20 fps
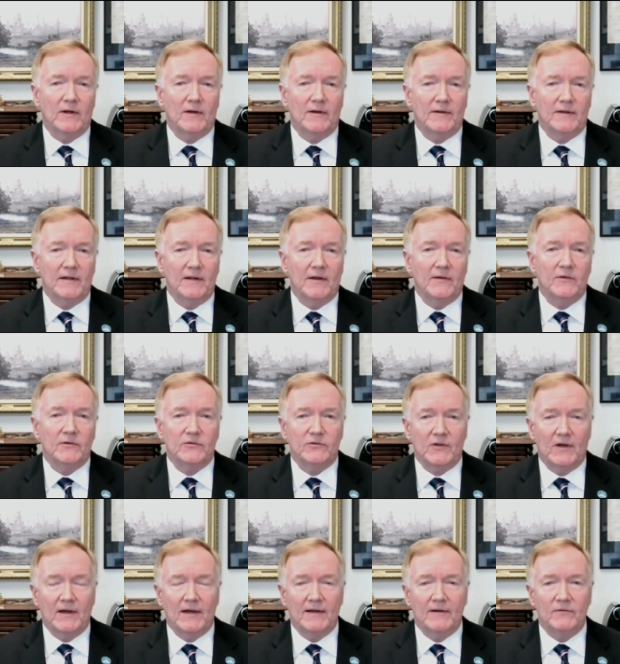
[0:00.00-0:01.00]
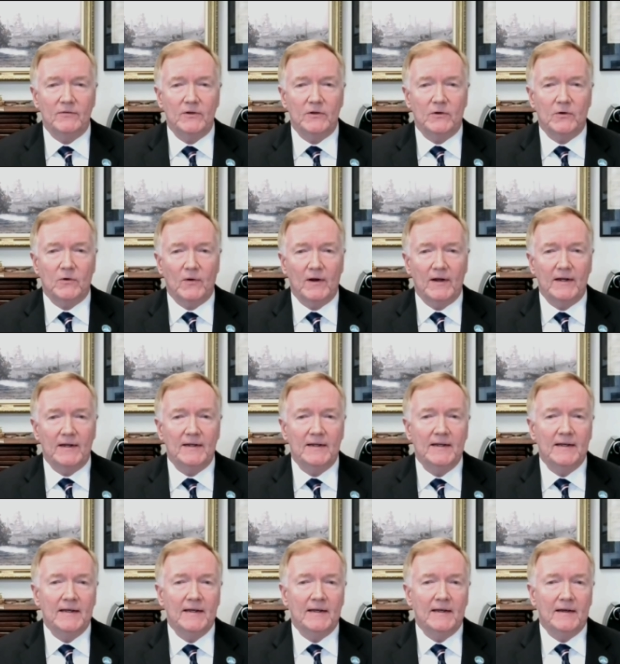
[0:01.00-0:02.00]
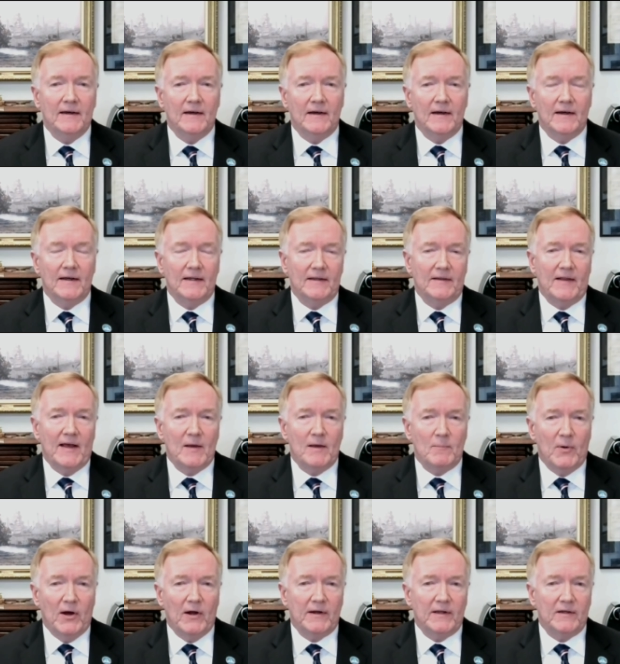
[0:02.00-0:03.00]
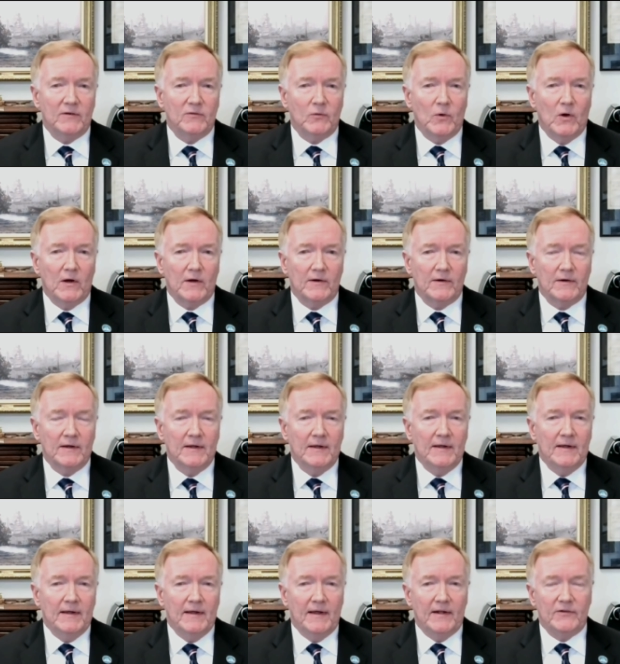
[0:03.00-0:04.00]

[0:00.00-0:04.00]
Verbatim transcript: right on the other side of Ukraine, in that body of water.